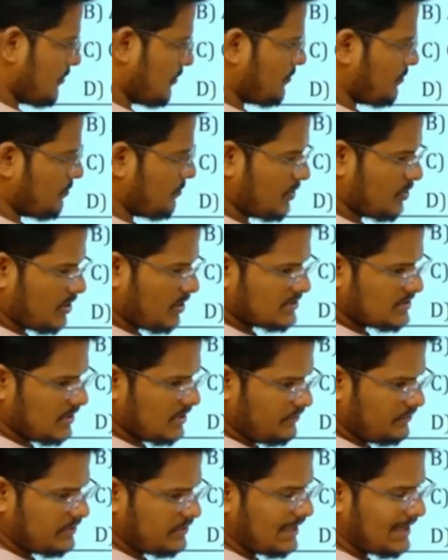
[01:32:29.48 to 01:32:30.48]
because
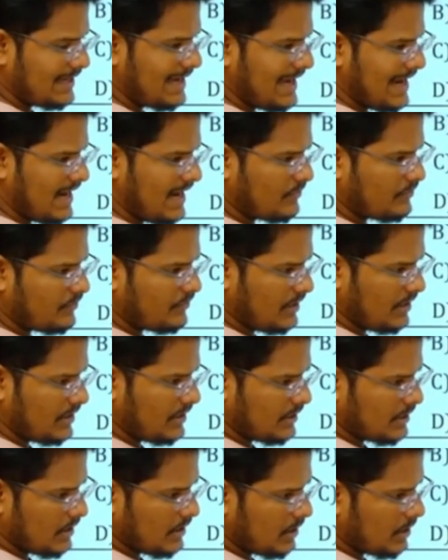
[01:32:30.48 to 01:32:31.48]
of that landfill,
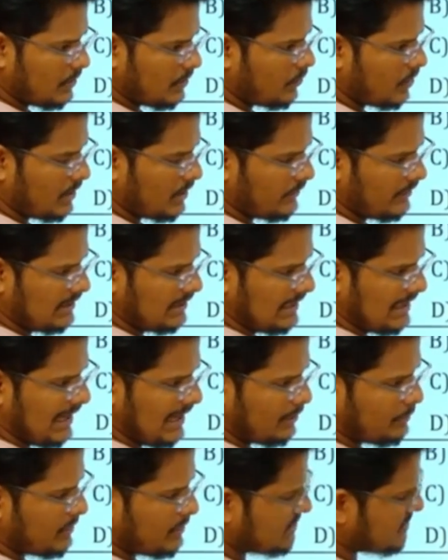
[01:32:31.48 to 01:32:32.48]
whatever the
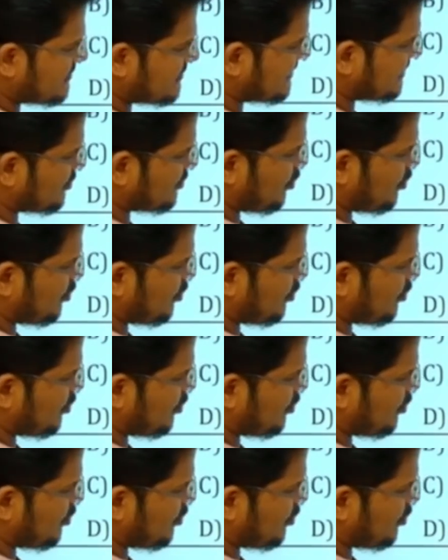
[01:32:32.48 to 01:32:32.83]
garbage was thrown